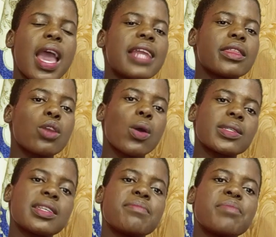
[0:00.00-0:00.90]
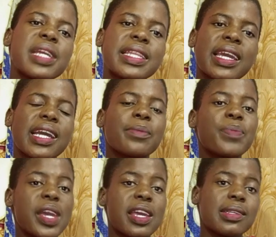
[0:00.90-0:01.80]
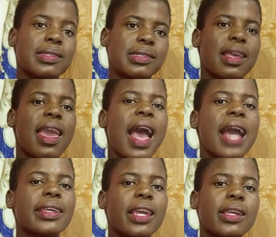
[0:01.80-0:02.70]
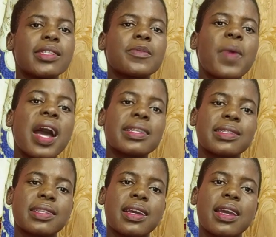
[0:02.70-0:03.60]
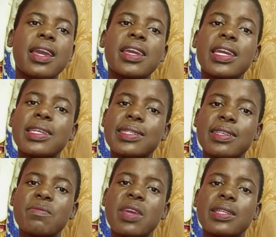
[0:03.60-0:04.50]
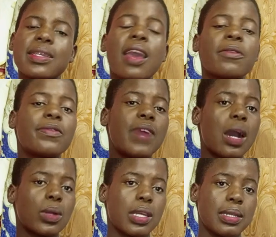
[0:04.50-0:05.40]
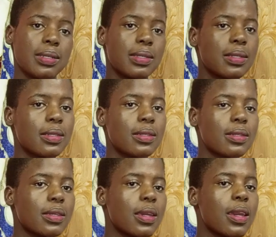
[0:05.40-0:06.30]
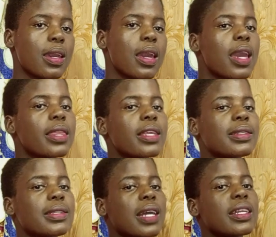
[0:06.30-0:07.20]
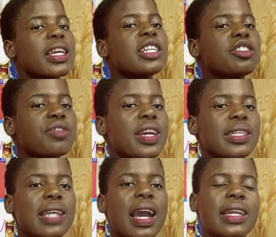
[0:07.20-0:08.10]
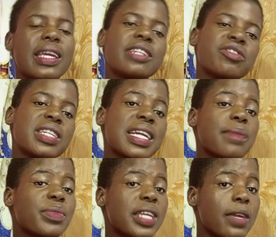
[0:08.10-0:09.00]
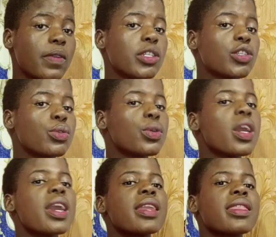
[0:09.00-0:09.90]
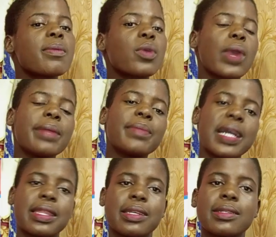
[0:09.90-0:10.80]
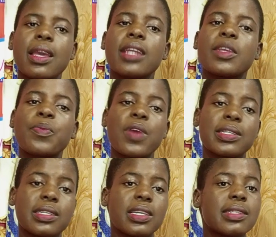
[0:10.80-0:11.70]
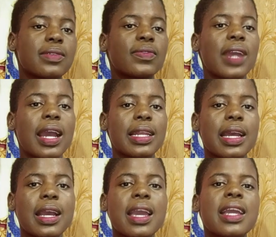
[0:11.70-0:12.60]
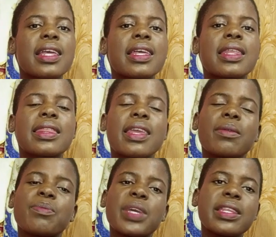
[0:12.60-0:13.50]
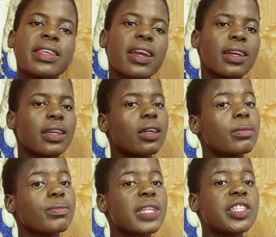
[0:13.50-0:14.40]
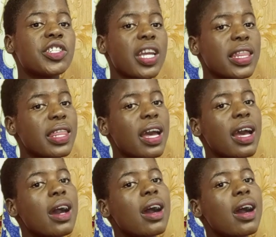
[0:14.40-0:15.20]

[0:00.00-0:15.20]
endorsing media campaigns against partner intimate violence. This is an entry, an entry that I'm giving to the Queen Mothers, the President of Ghana, the media, the gender